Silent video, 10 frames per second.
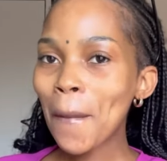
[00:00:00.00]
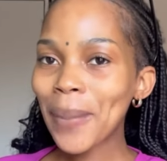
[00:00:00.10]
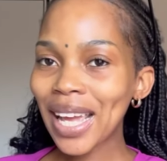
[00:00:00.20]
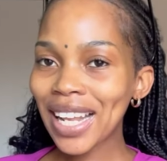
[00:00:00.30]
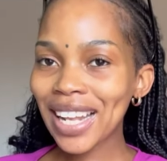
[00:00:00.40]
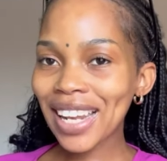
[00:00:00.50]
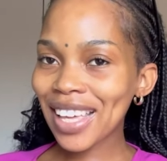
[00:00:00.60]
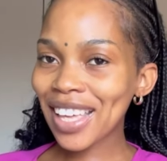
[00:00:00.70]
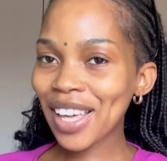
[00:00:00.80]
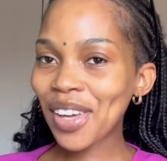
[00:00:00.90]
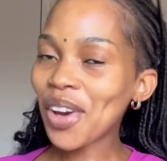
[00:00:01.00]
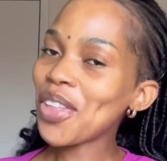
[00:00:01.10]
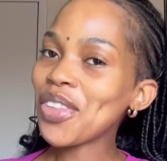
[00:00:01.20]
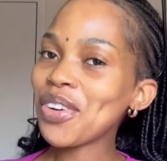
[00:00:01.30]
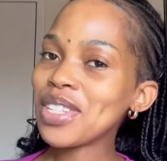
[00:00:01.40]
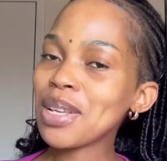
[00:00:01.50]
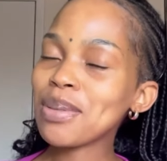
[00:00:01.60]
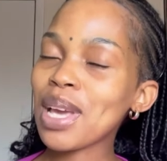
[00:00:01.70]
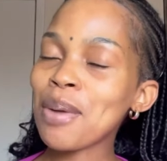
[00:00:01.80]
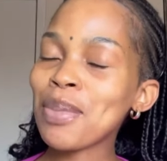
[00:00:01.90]
by clicking on the
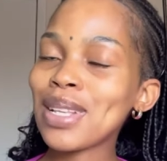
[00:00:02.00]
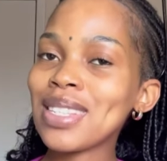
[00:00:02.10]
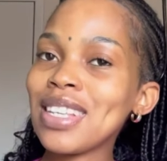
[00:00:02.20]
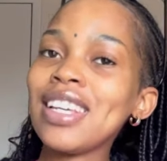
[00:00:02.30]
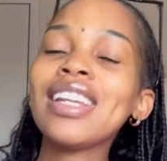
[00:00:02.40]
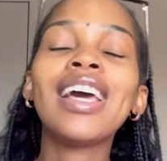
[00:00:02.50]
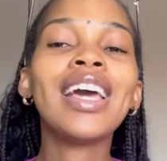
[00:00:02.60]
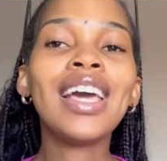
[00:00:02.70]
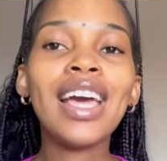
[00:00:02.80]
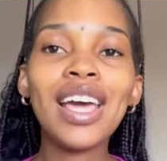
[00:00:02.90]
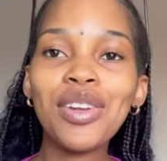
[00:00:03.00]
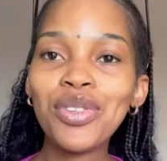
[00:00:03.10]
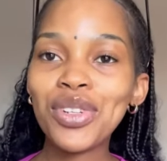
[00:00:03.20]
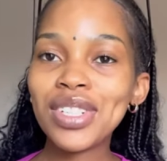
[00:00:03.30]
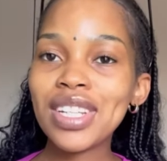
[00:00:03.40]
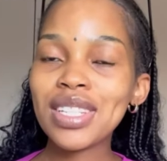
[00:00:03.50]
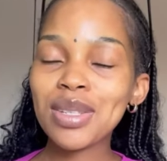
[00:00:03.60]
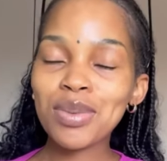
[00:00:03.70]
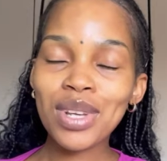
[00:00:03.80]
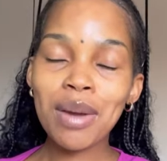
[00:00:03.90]
resubscribe button. And if you're a returning
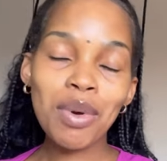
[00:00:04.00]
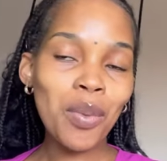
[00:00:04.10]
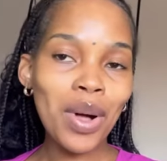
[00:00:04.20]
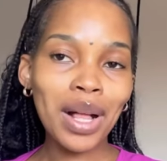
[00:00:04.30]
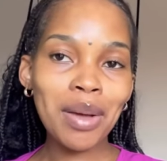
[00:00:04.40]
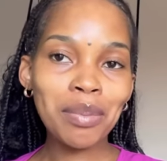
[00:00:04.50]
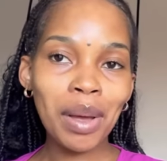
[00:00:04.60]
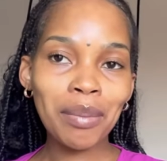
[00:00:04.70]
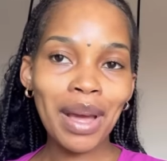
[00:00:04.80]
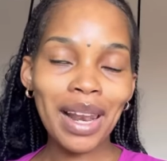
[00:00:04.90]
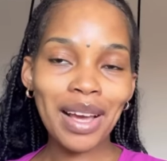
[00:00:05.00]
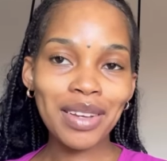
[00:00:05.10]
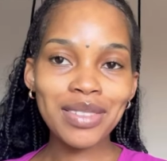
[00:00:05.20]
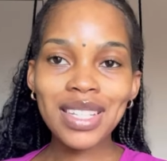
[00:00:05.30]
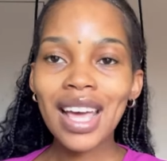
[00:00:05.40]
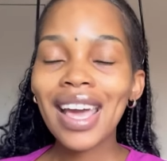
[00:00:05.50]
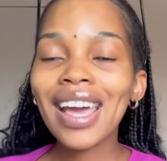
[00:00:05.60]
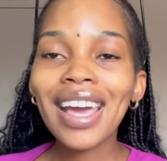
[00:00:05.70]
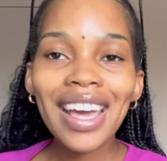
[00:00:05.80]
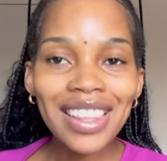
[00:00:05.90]
subscriber, welcome back my loves.
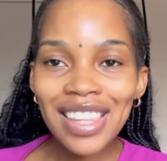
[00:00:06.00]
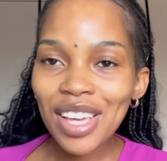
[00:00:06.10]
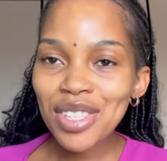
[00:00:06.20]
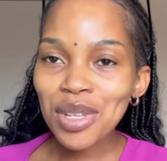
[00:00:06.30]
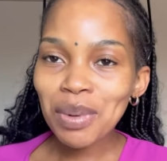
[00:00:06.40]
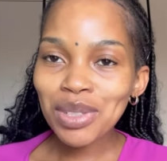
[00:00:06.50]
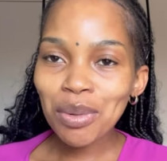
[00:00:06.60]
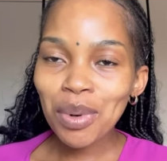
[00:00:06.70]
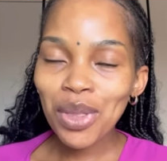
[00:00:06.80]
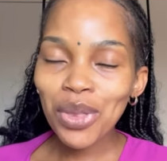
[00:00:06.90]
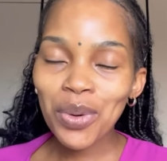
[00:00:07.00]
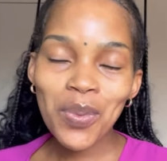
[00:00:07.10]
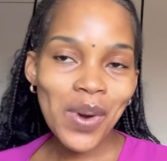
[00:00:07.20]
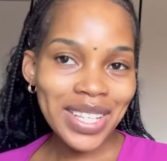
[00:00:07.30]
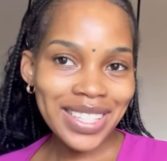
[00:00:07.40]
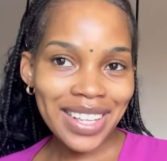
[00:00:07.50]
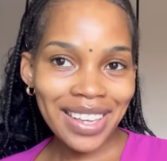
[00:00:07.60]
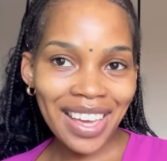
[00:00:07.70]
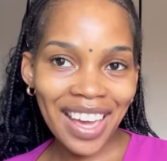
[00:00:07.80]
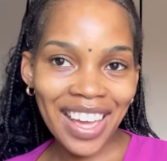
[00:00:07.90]
And thank you so much for pulling through once
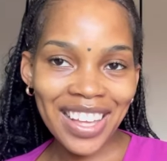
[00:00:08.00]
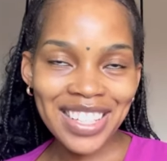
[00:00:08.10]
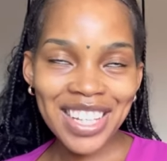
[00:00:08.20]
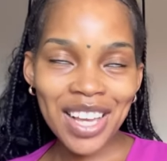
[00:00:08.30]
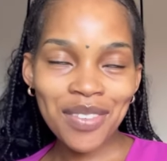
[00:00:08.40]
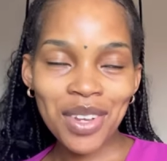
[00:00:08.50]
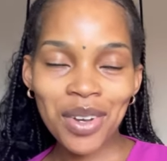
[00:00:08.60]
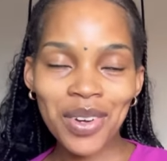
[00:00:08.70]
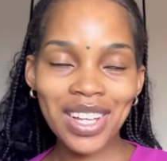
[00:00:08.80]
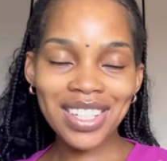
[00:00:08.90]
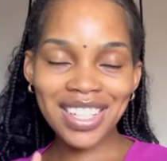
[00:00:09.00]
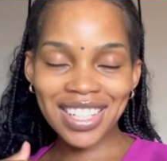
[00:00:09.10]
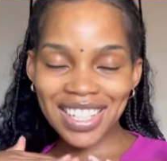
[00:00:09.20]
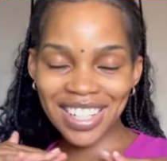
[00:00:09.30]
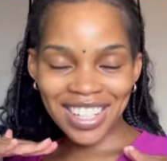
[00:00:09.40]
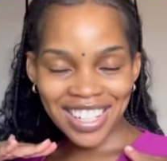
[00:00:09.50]
again to come and watch